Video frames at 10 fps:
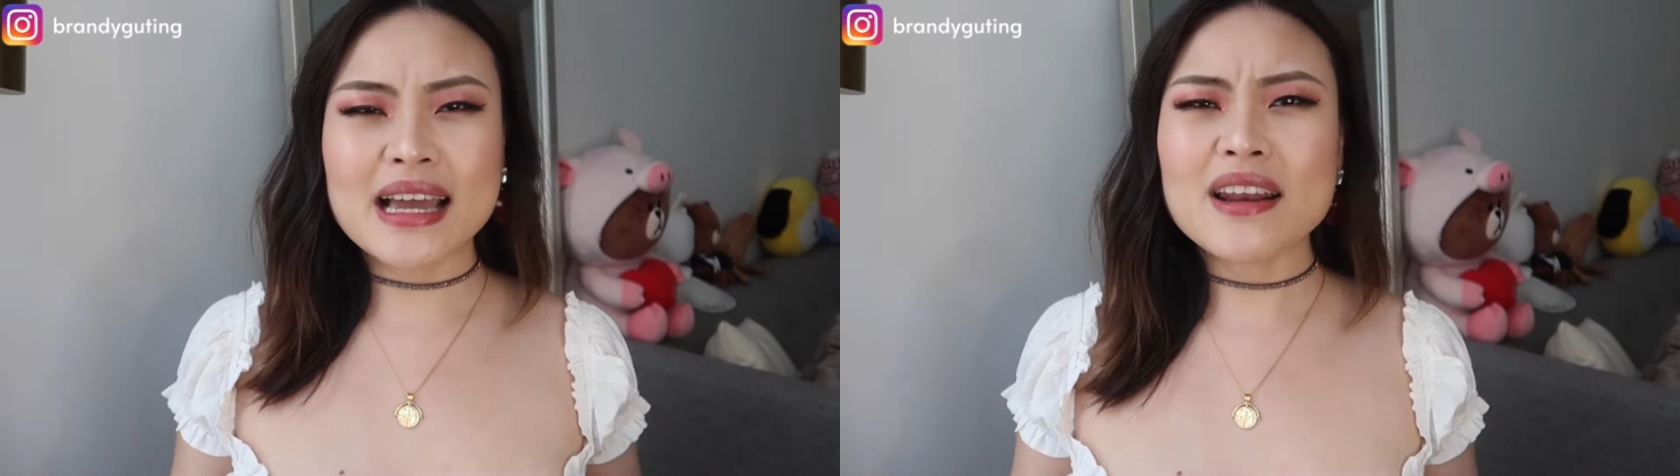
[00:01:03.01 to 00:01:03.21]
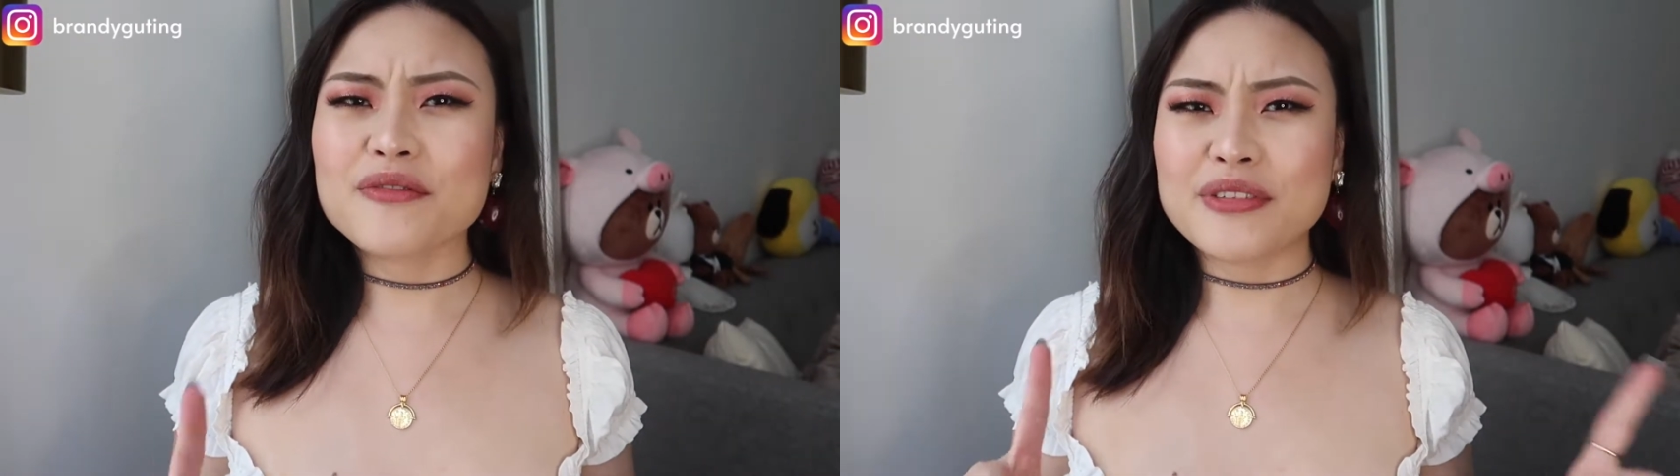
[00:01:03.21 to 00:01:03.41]

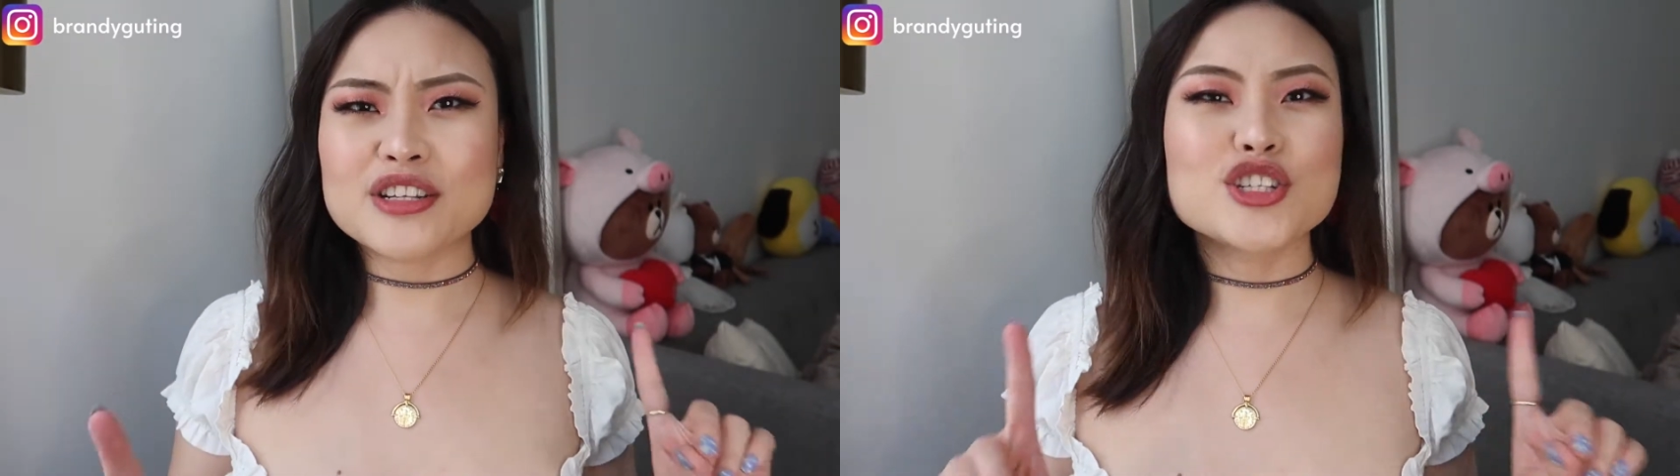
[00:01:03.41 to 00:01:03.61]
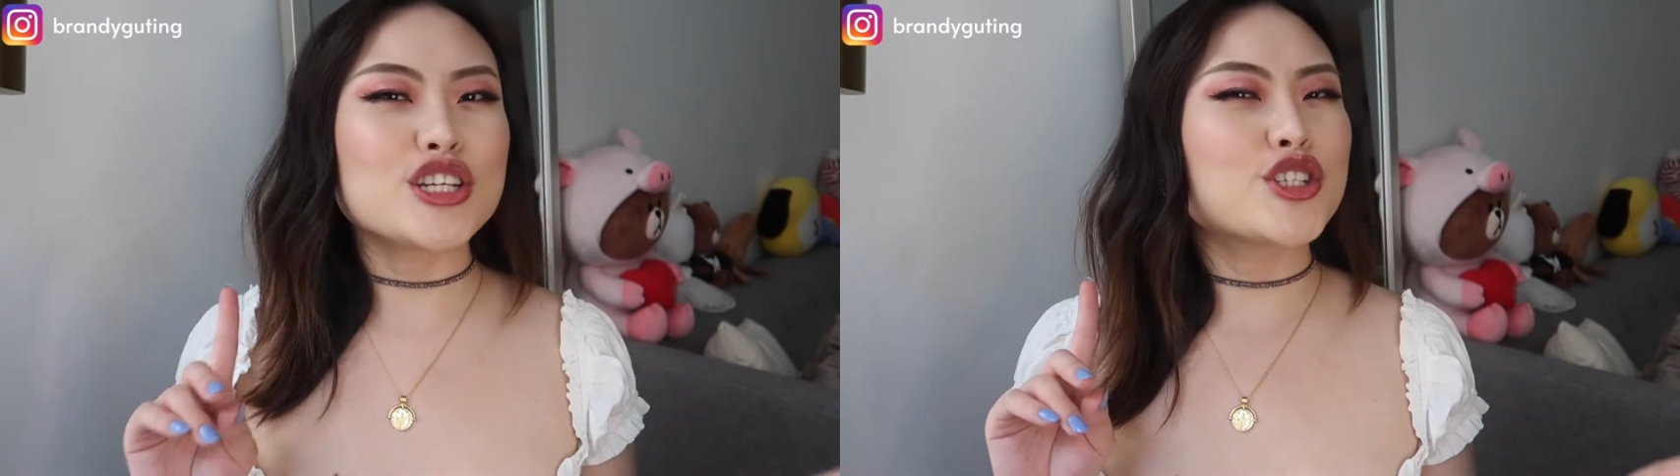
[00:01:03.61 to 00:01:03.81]
kind of
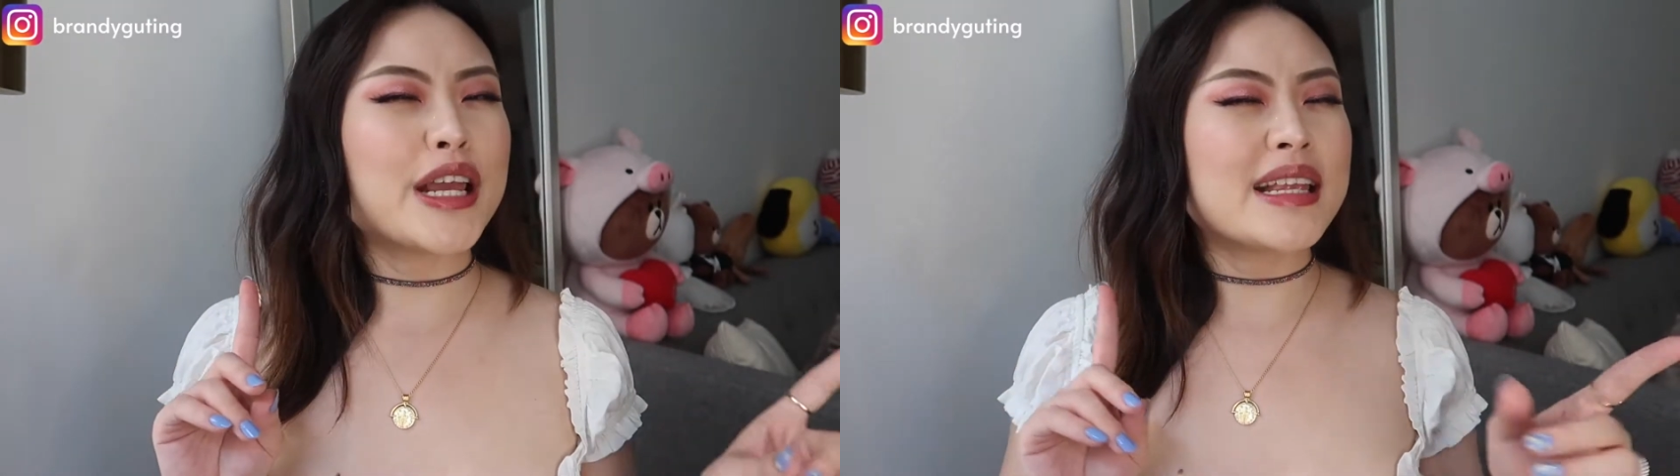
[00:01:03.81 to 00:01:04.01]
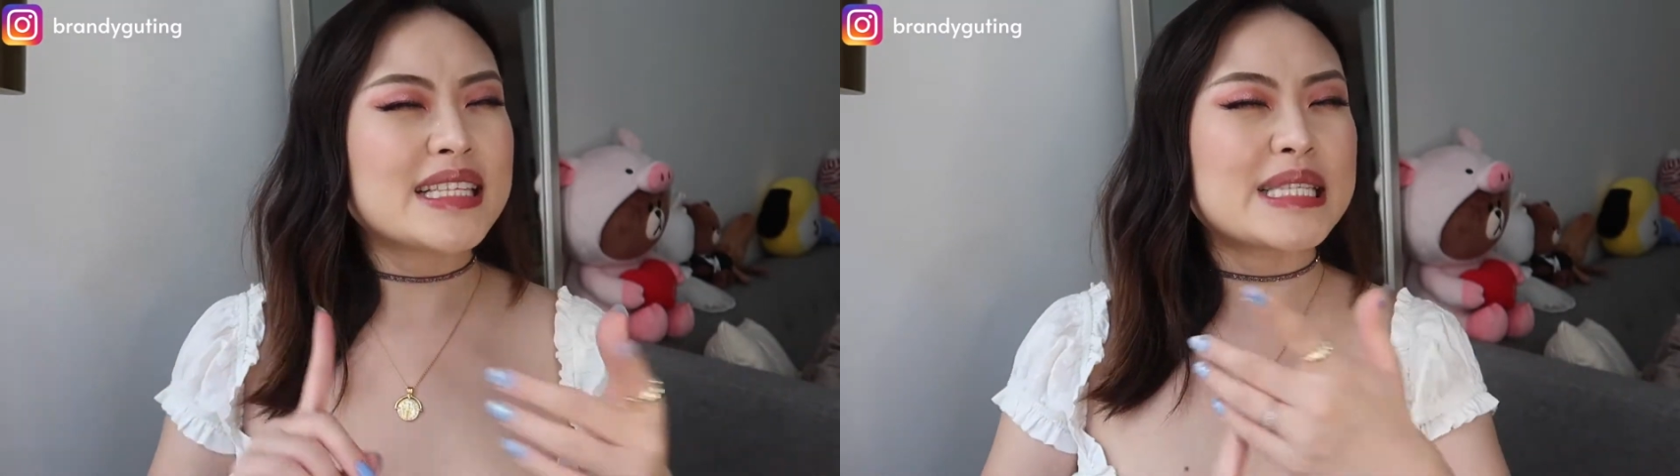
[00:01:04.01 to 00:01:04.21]
vintage
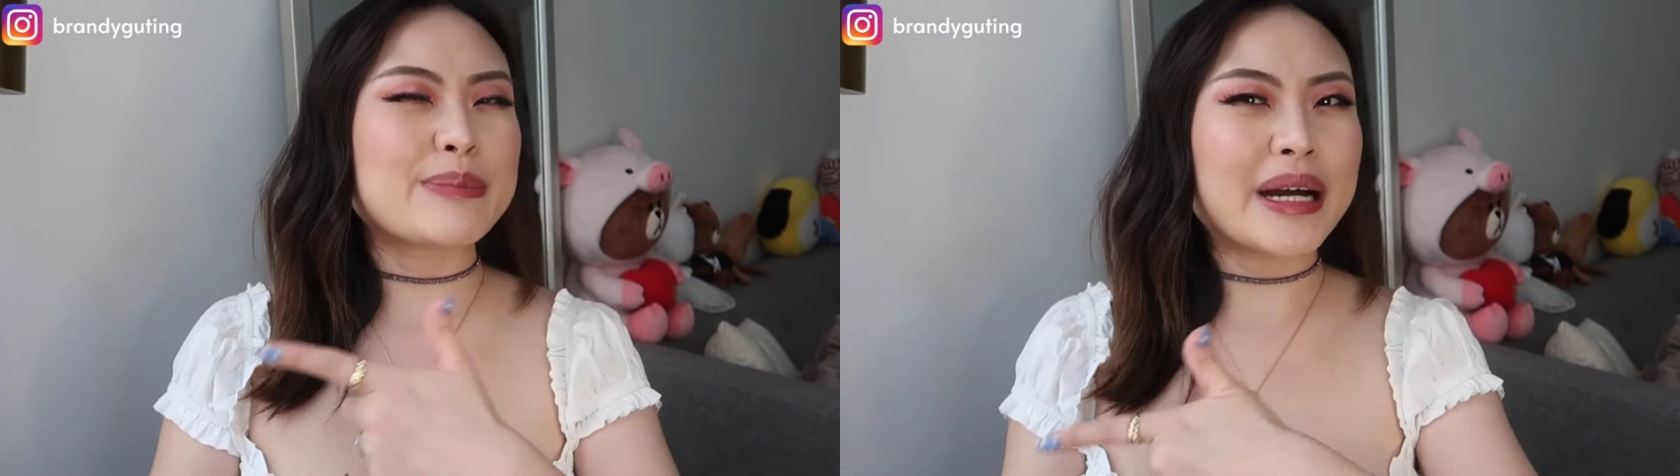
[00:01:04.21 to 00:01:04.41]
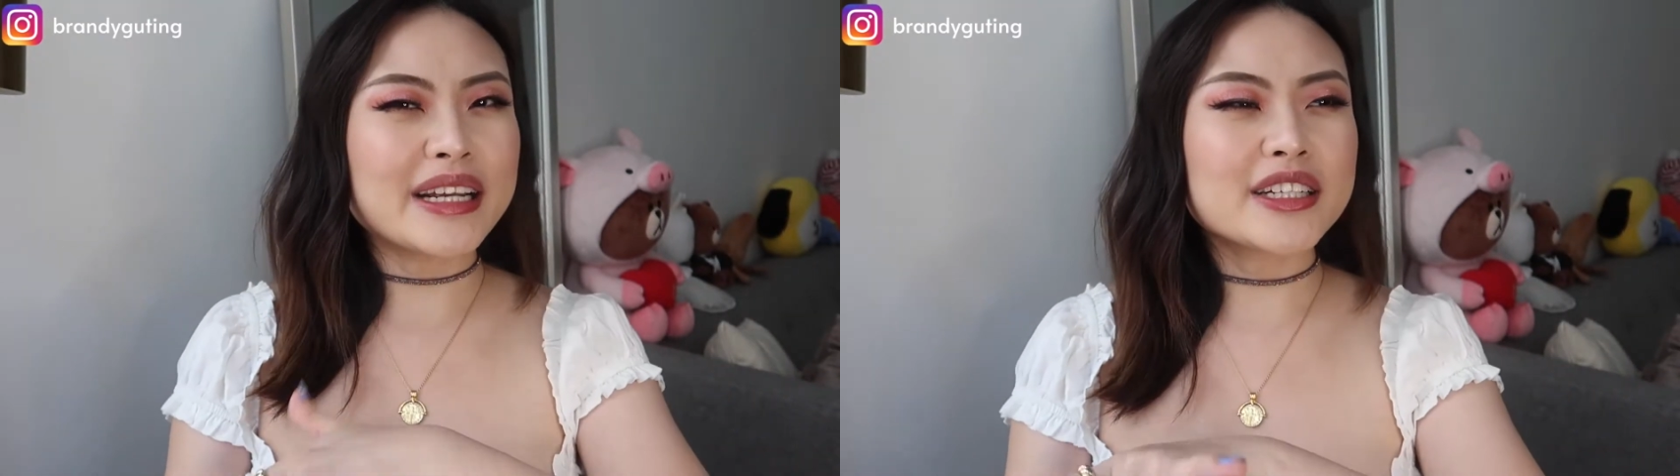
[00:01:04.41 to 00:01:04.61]

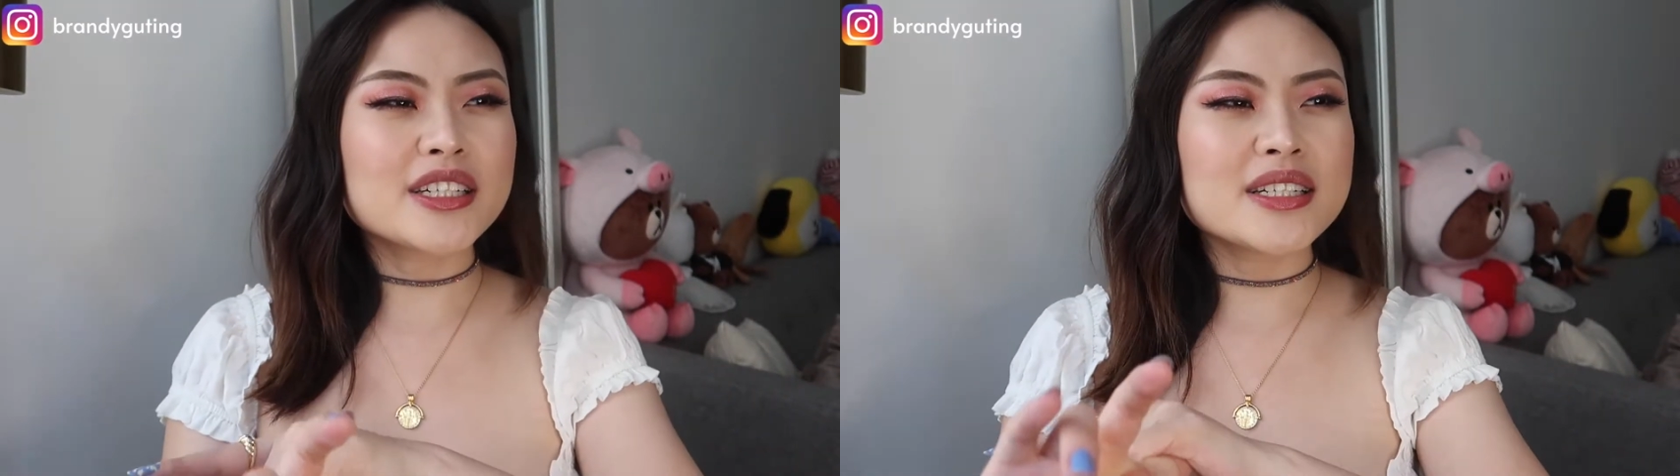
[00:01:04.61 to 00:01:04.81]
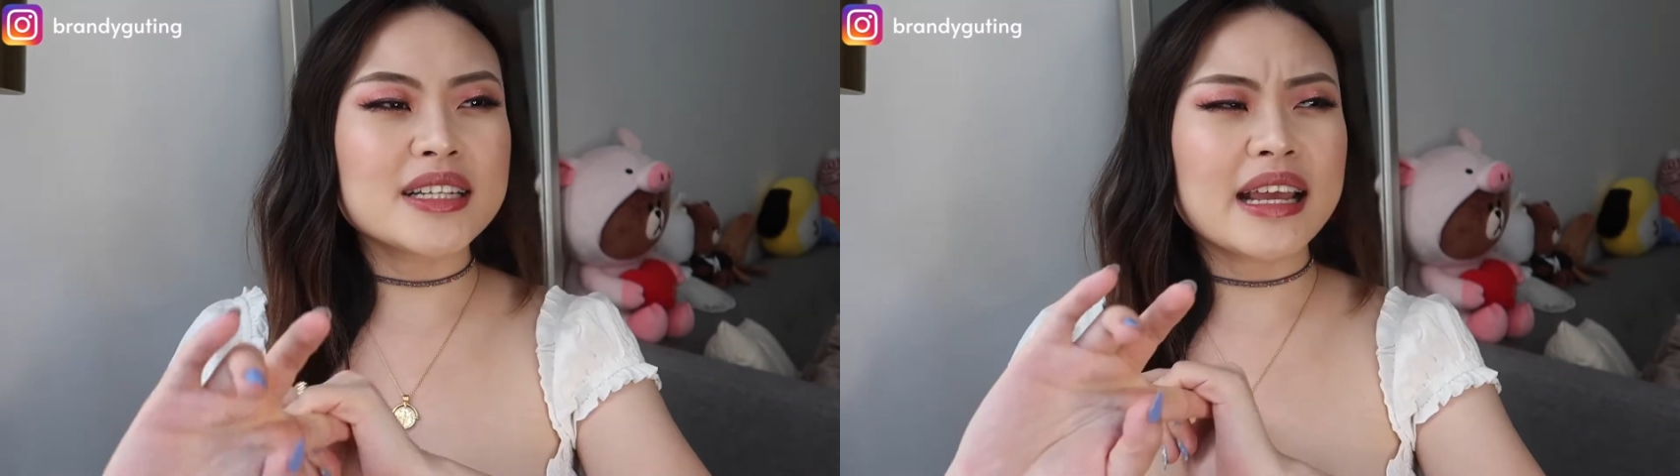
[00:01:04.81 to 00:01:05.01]

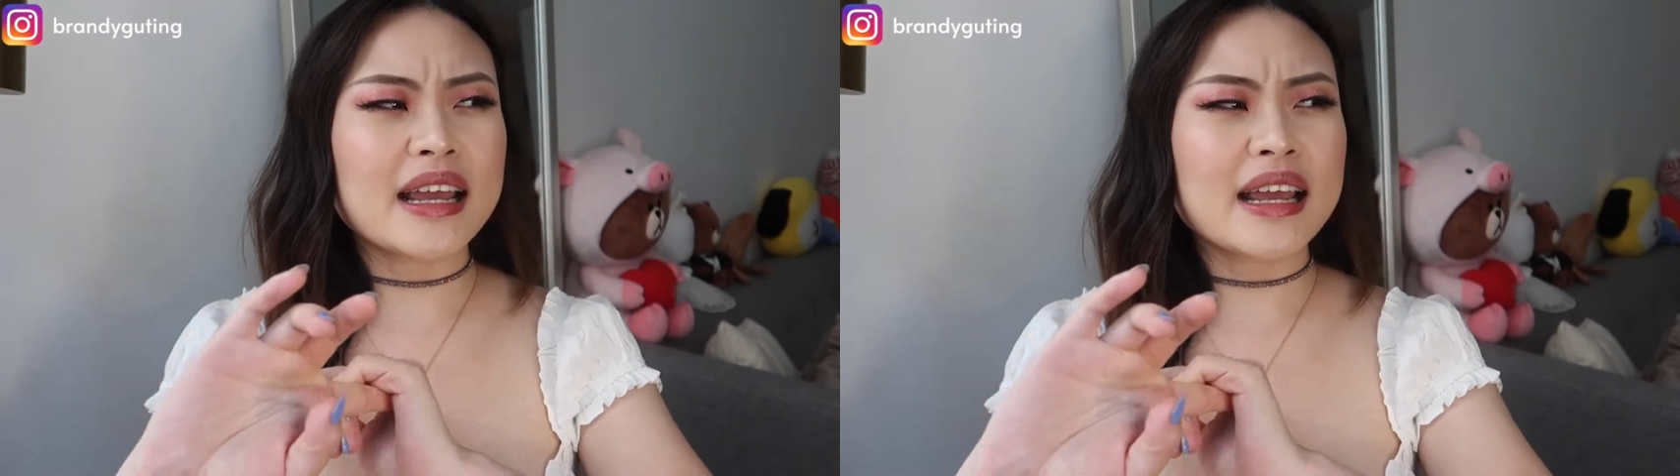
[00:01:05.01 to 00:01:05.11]
inspired,